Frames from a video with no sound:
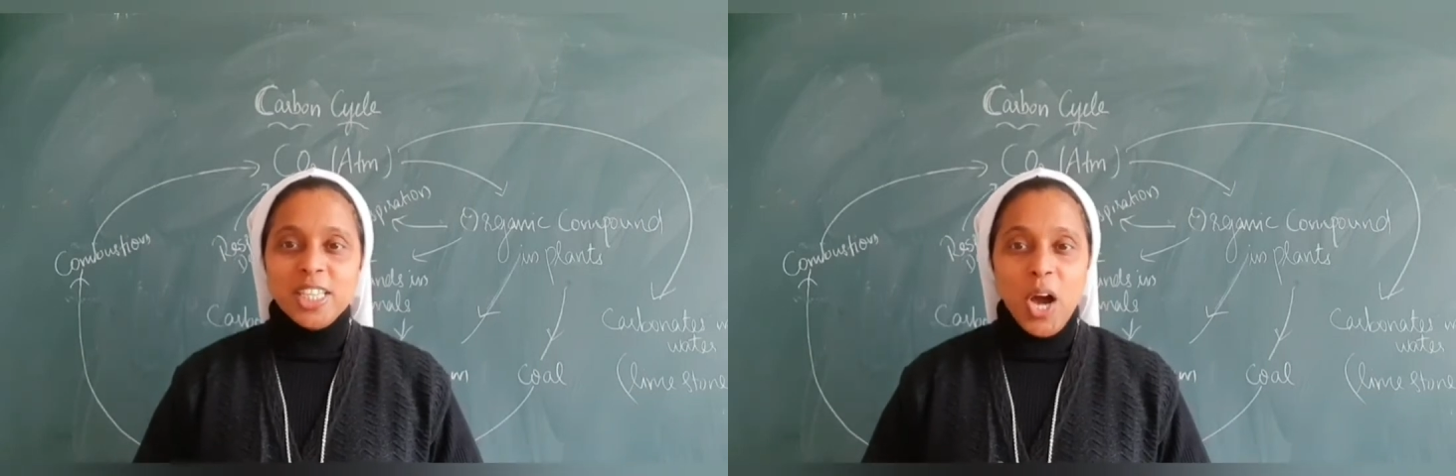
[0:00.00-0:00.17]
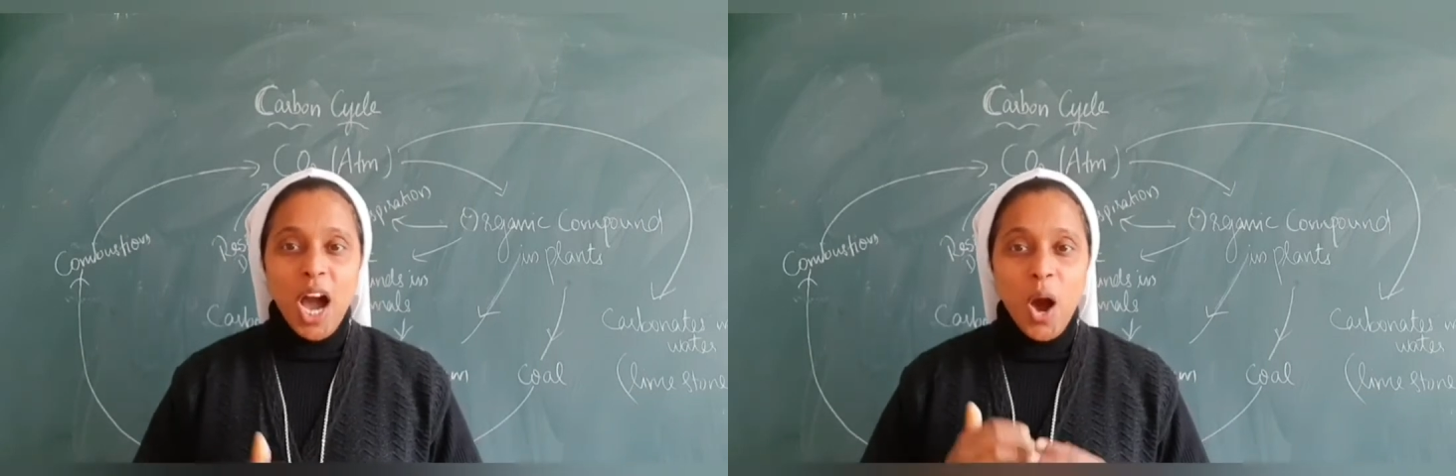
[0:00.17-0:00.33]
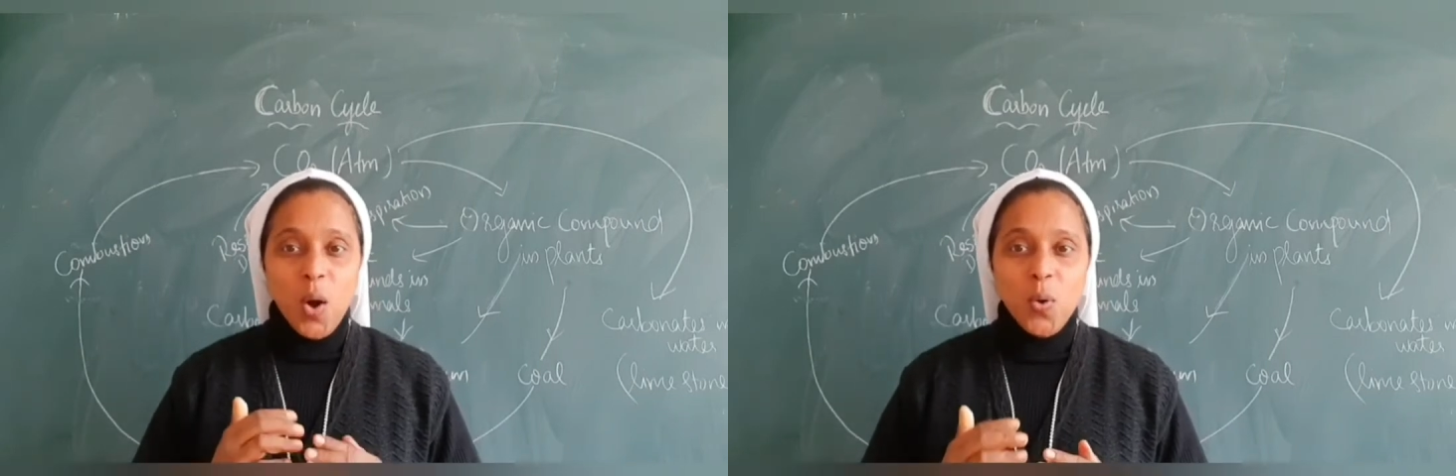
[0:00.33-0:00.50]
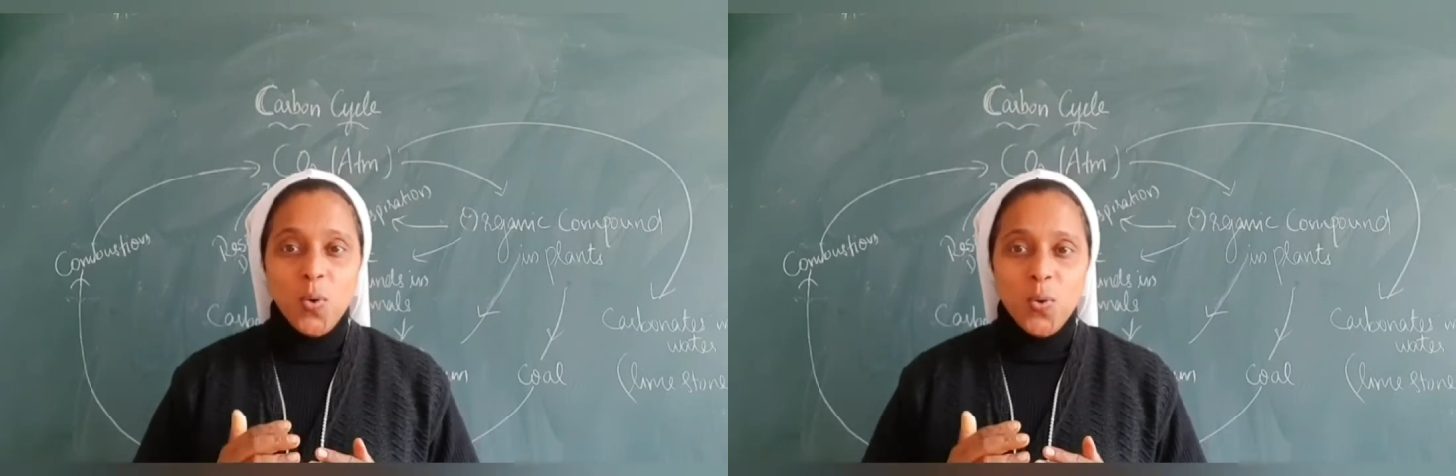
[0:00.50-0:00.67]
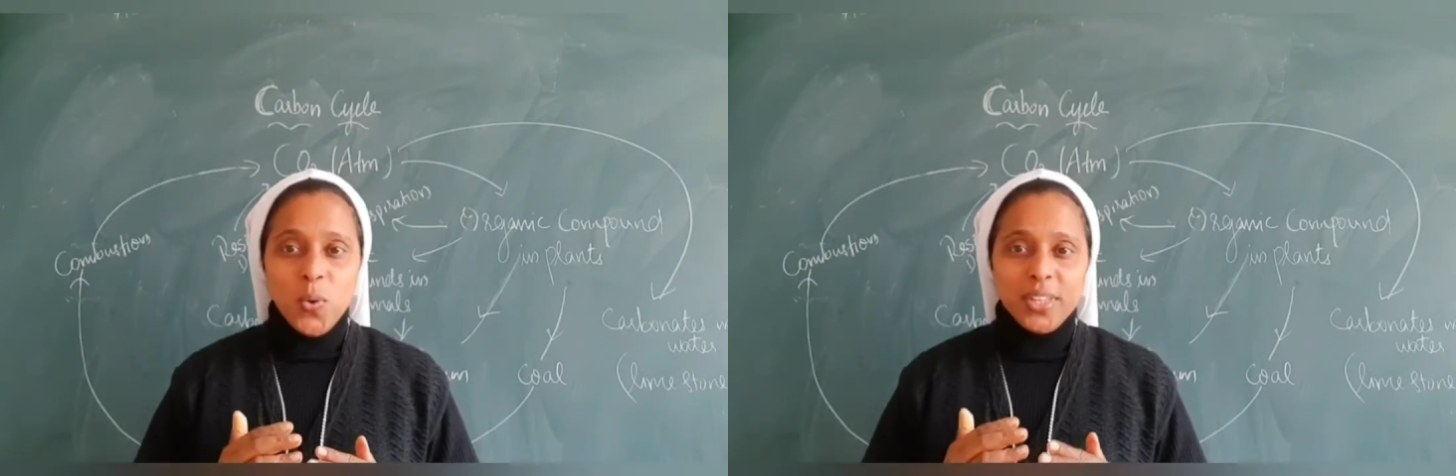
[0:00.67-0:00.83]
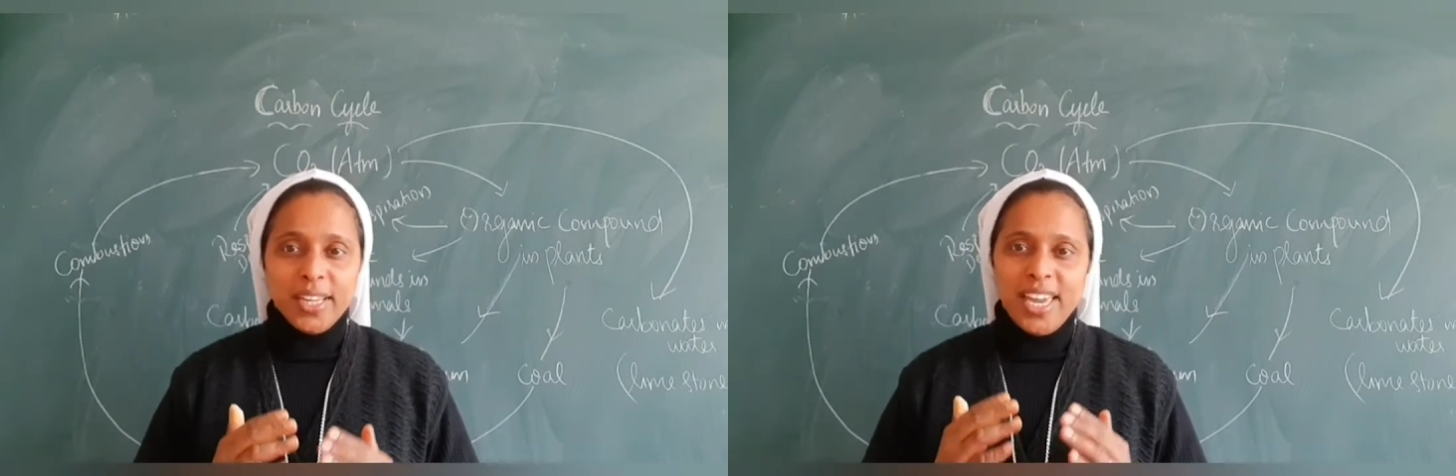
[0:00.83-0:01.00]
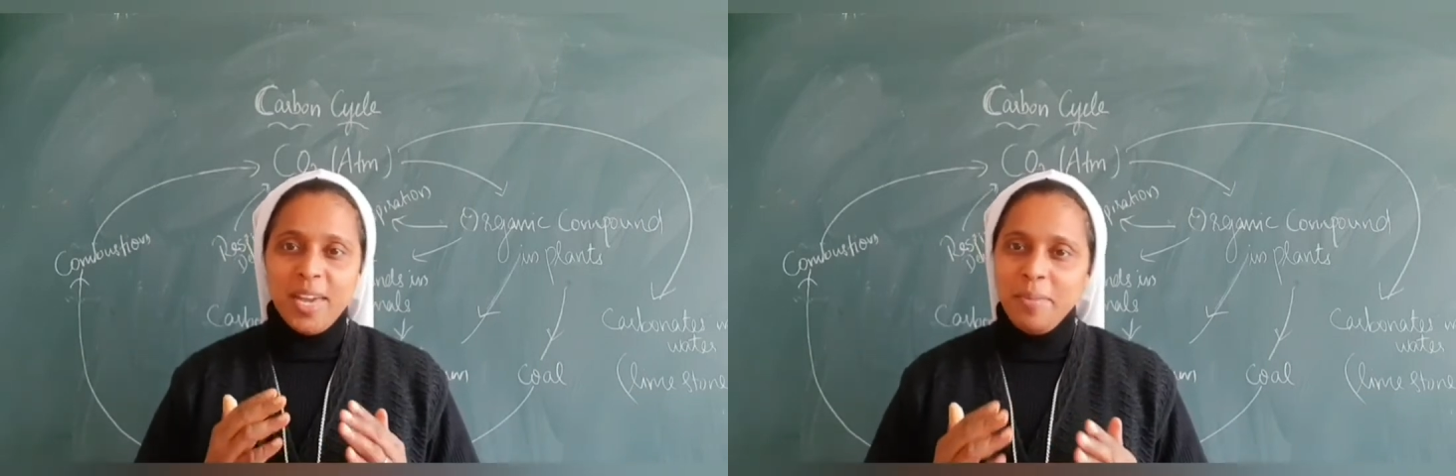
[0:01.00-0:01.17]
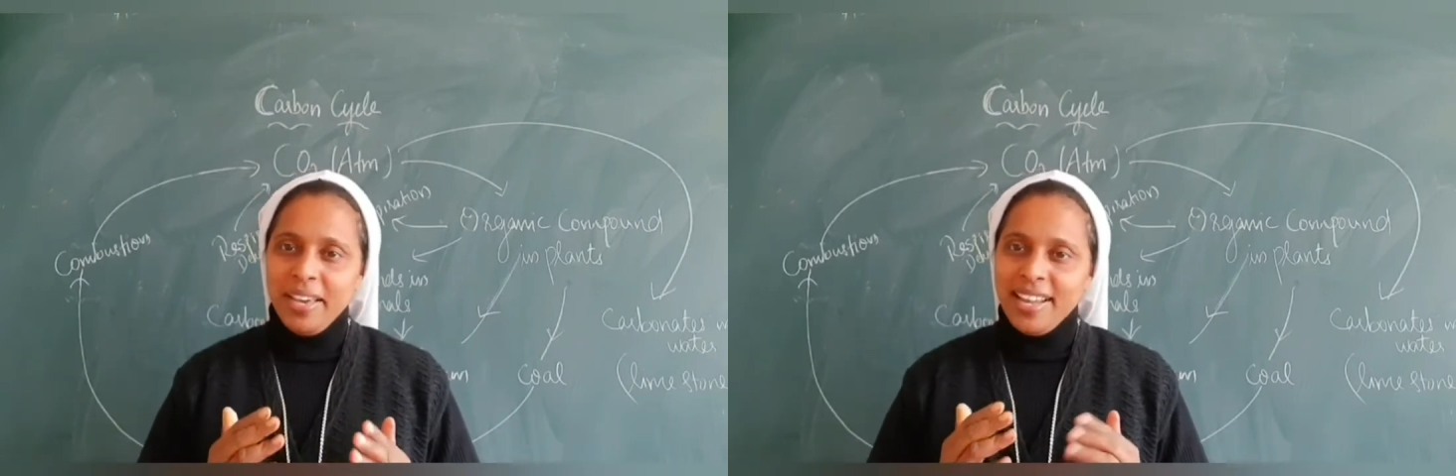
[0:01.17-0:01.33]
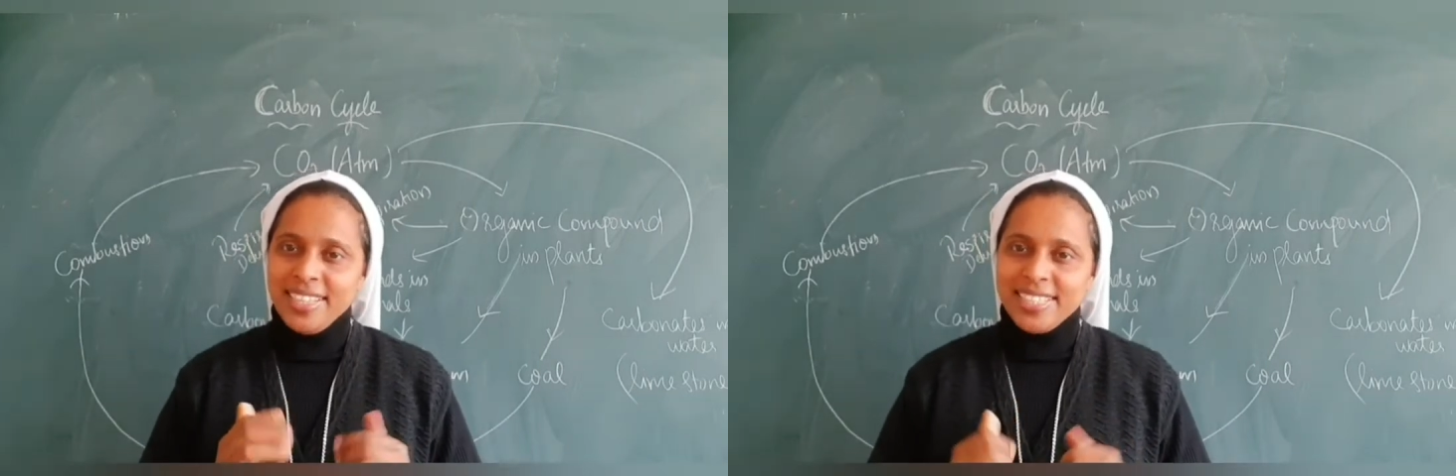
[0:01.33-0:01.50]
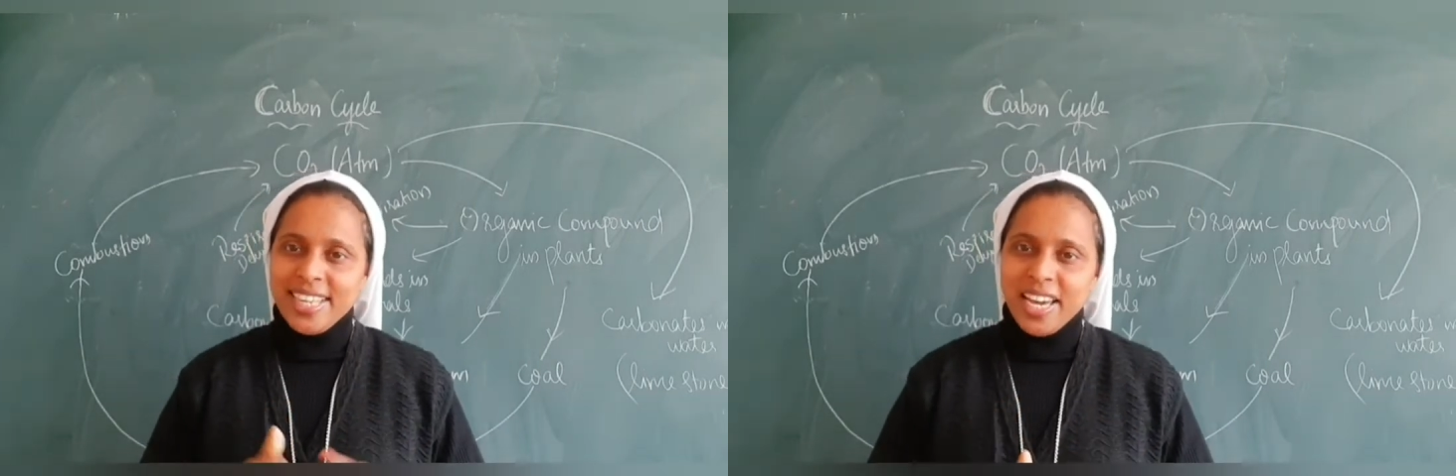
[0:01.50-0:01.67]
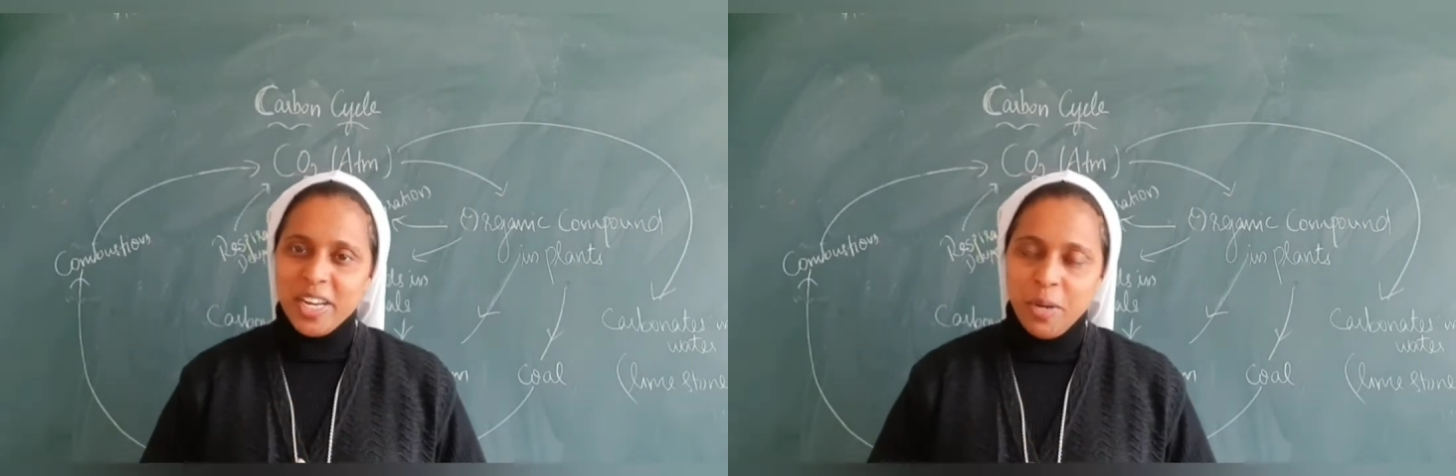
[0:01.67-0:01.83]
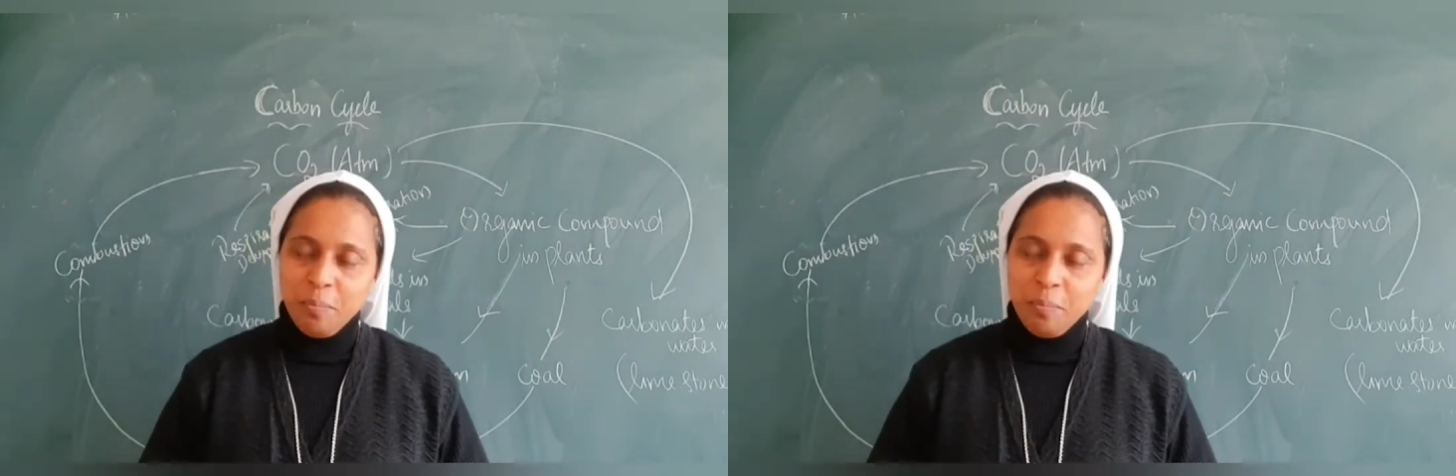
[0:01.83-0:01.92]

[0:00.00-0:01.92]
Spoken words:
So how the chemicals are